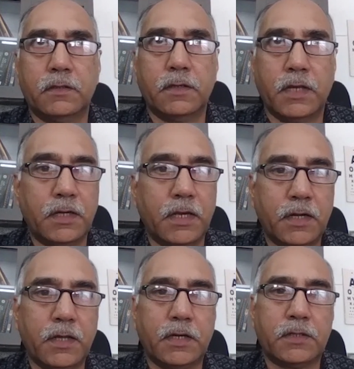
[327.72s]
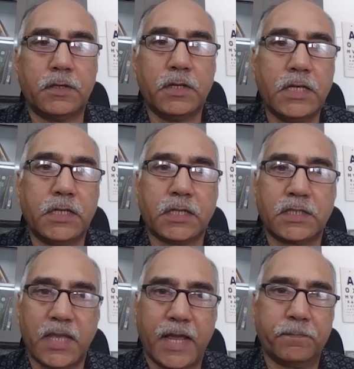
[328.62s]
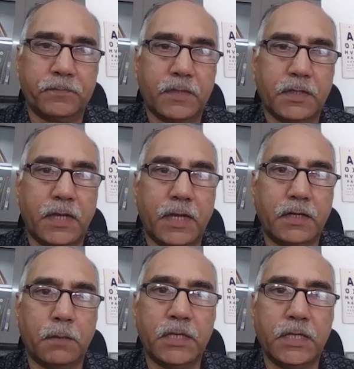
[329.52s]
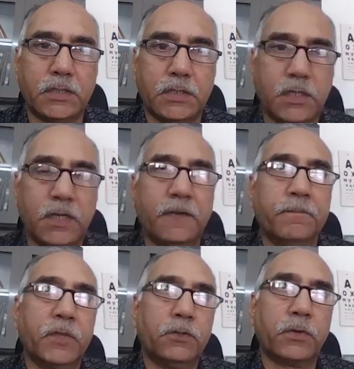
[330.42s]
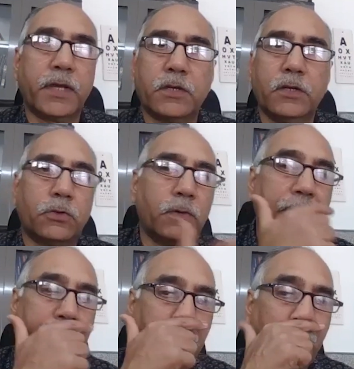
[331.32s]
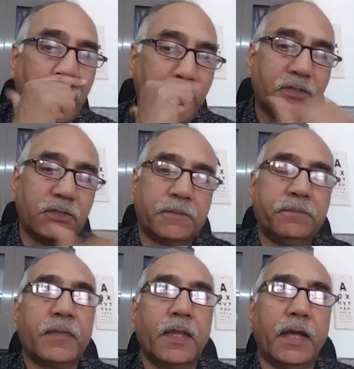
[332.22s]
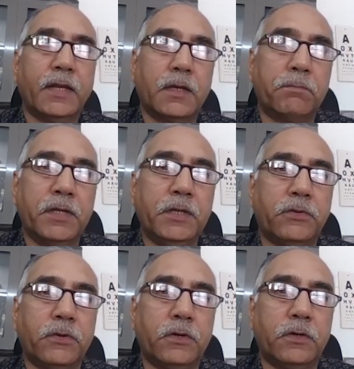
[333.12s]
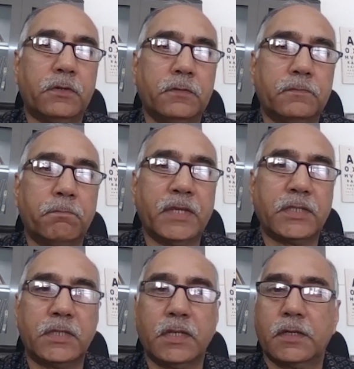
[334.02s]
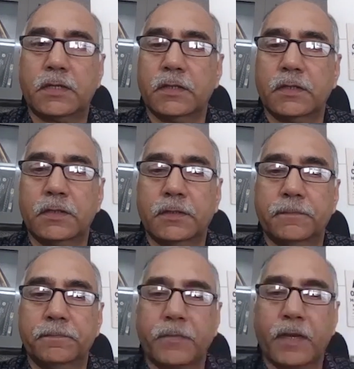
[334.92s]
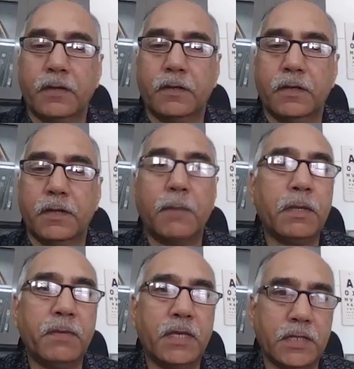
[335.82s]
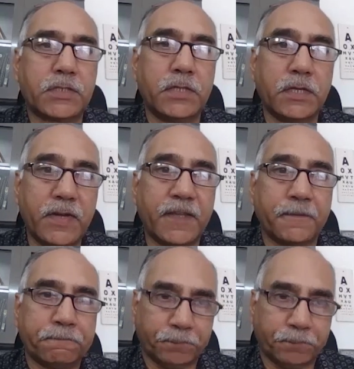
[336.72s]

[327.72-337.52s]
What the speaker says: in India the NEET exam, the NEET, to get into a medical college and complete your basic MBBS degree,